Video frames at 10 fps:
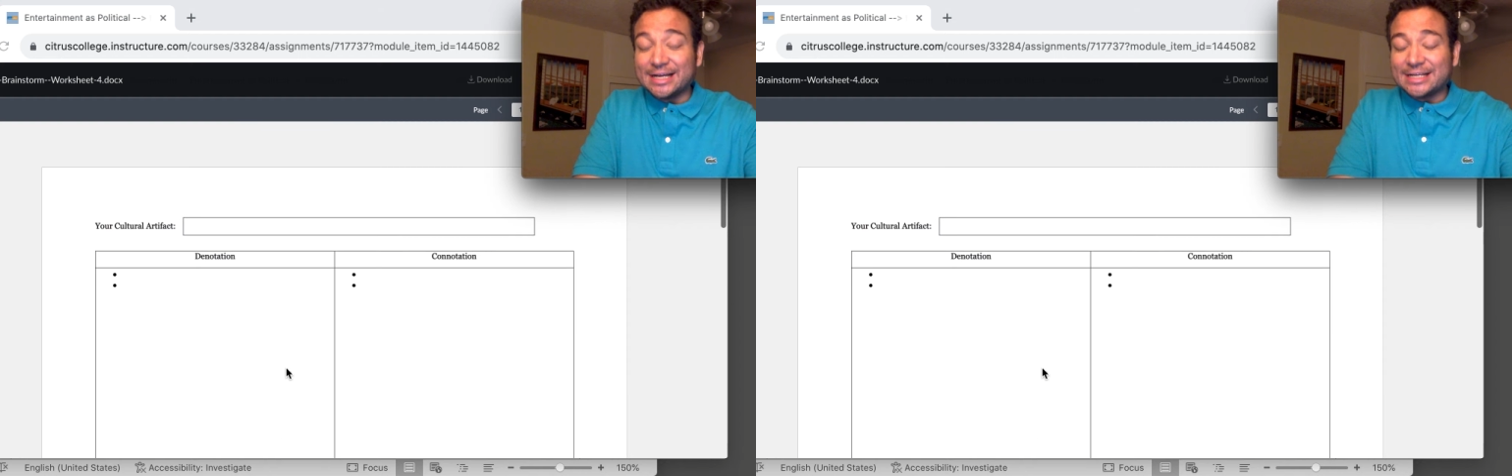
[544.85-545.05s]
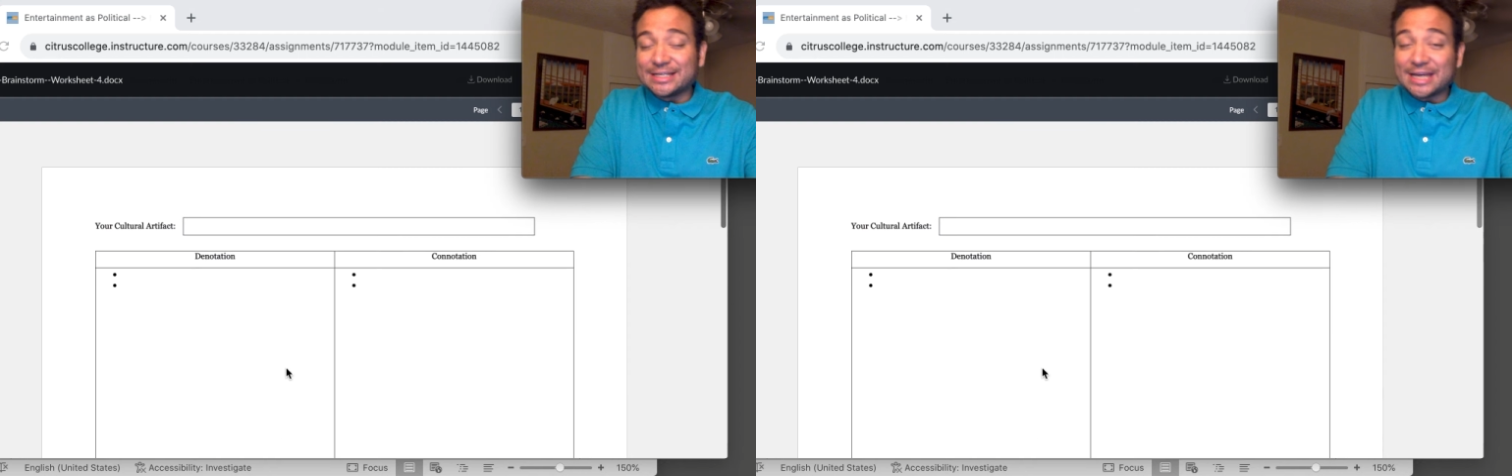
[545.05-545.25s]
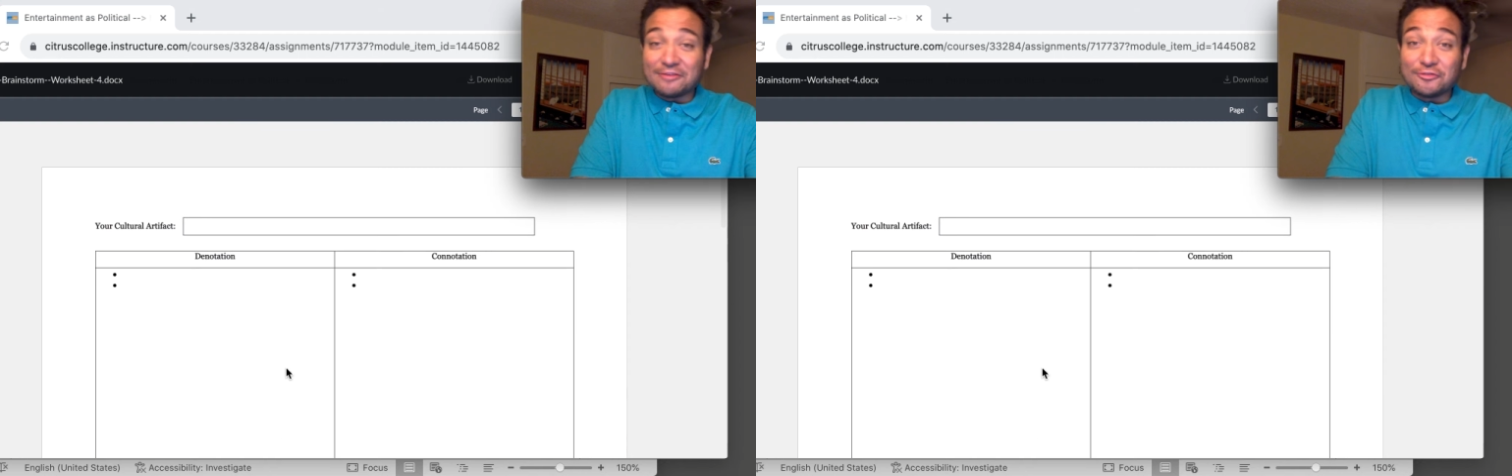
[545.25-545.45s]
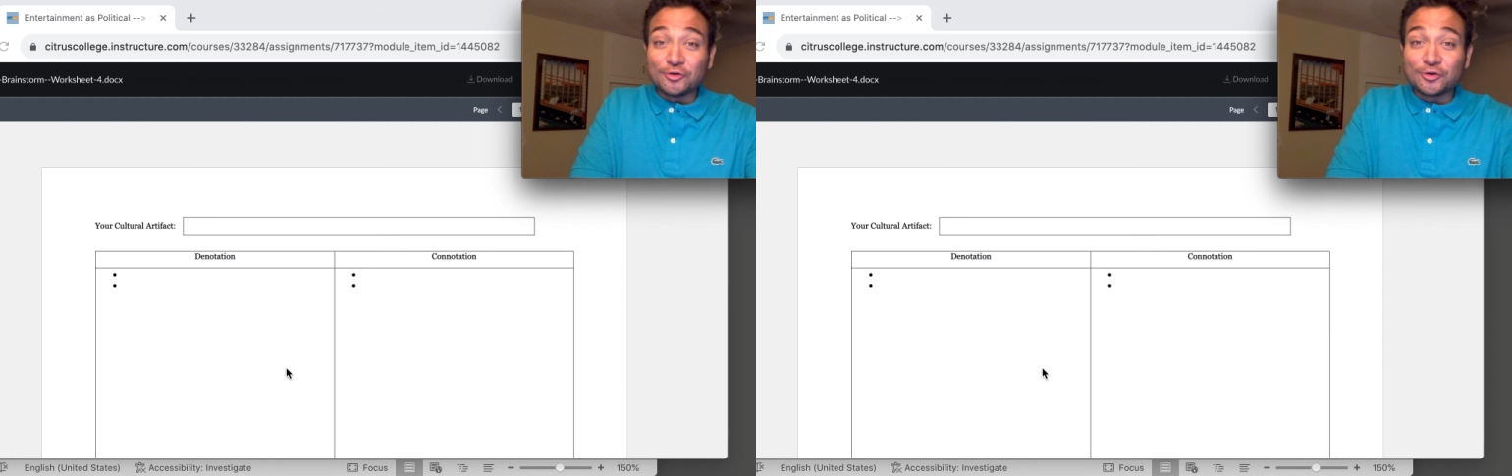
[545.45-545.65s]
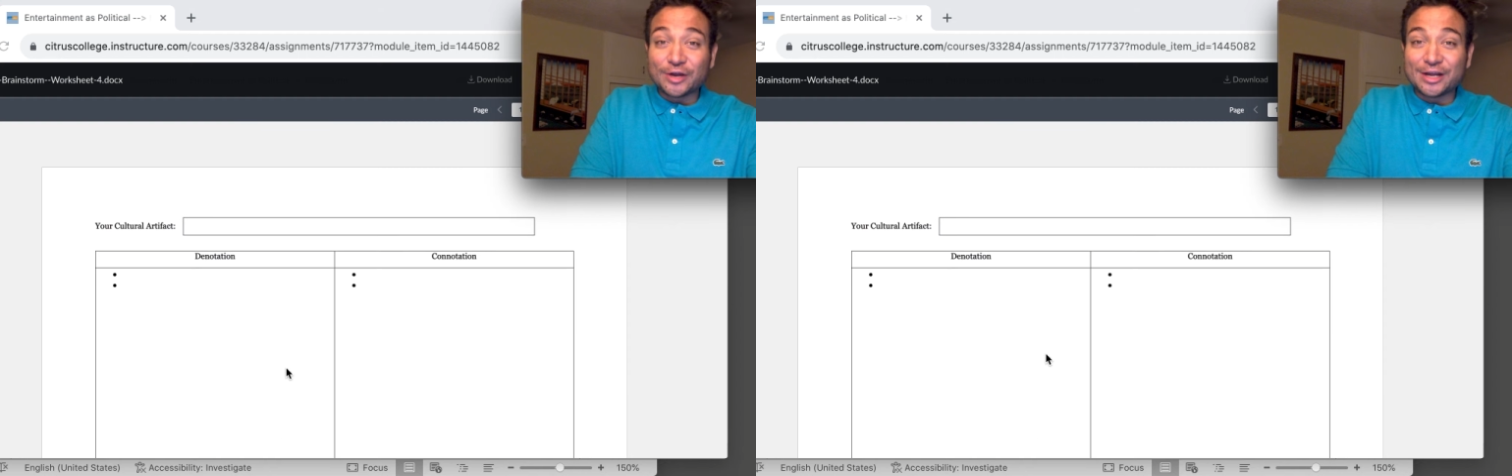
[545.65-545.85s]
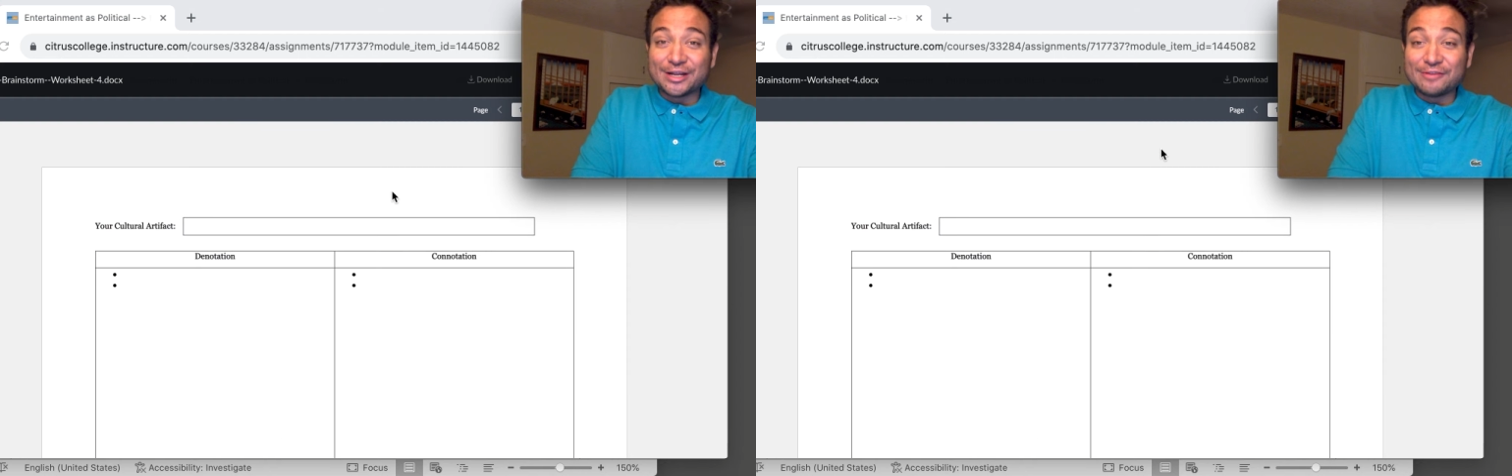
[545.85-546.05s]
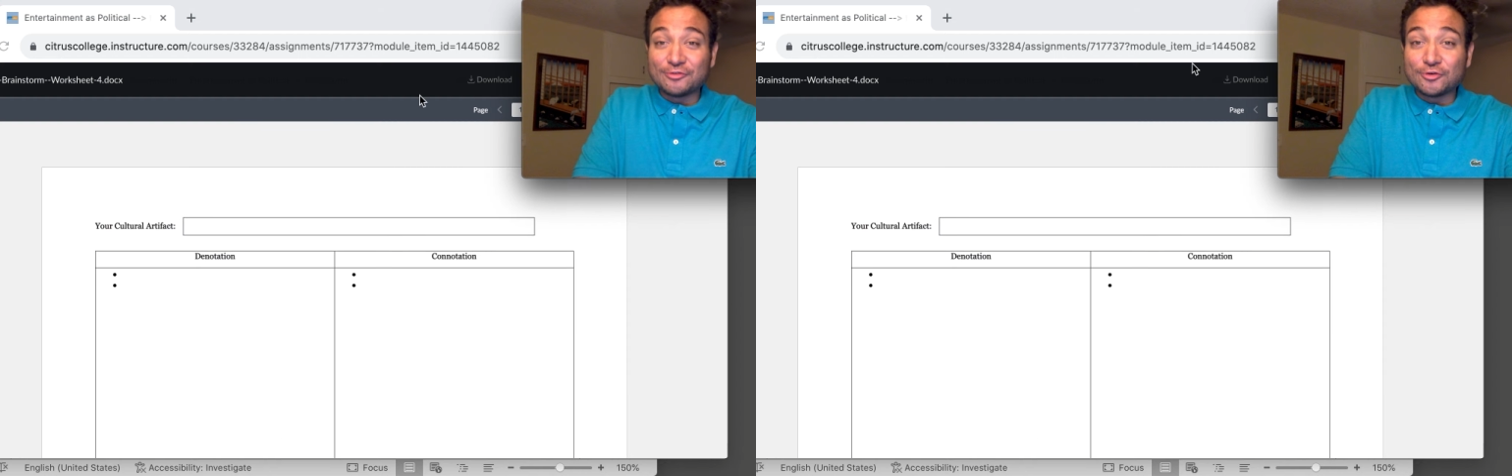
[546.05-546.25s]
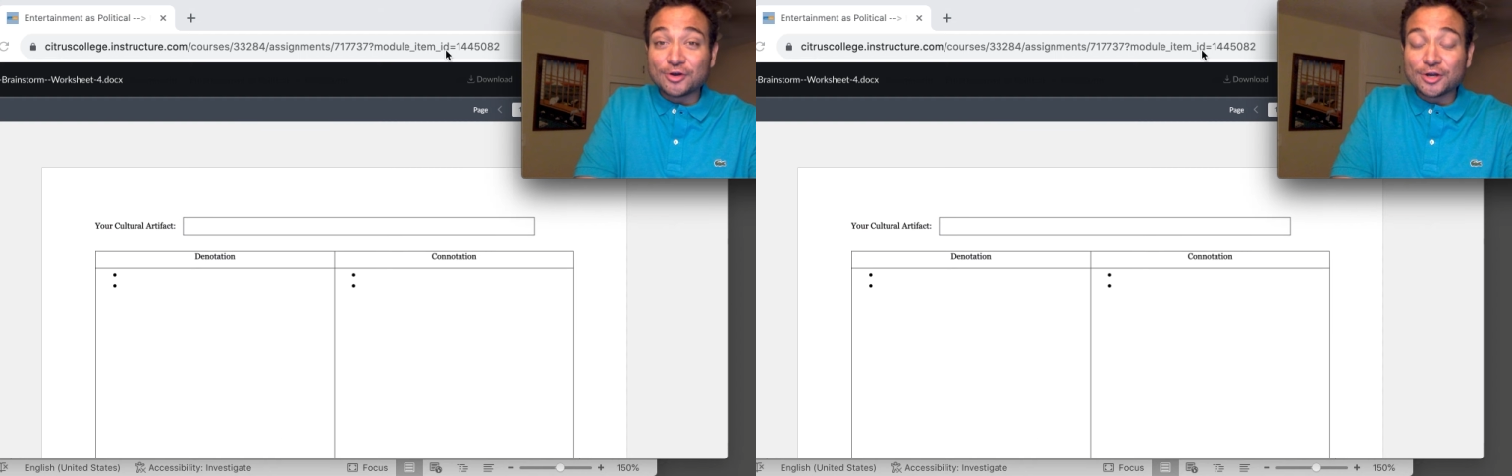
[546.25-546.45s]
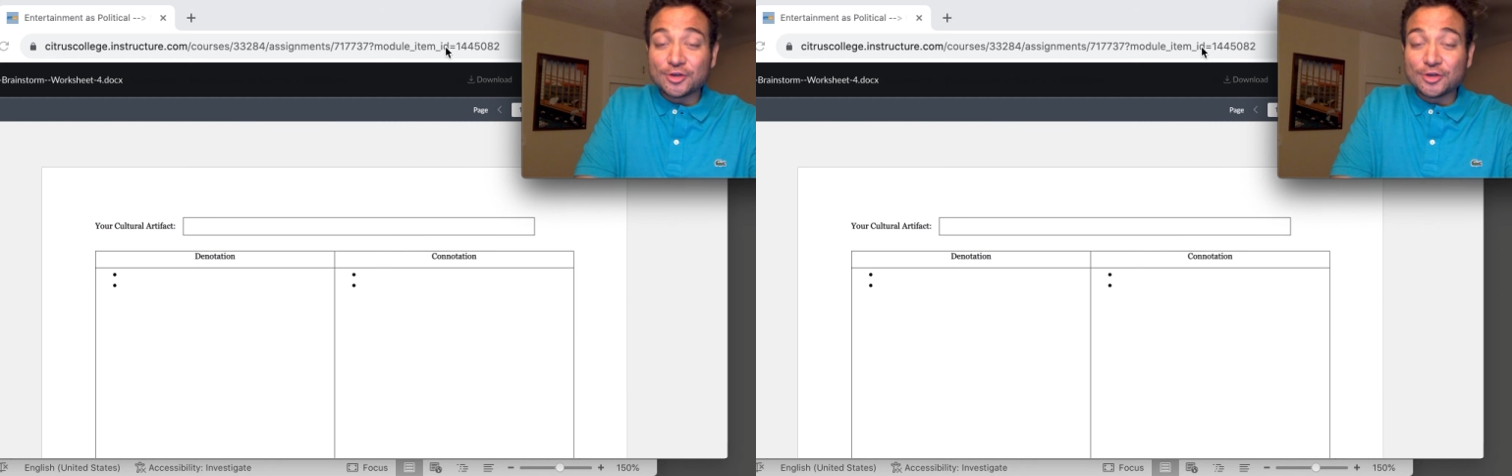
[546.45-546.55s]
to get full credit for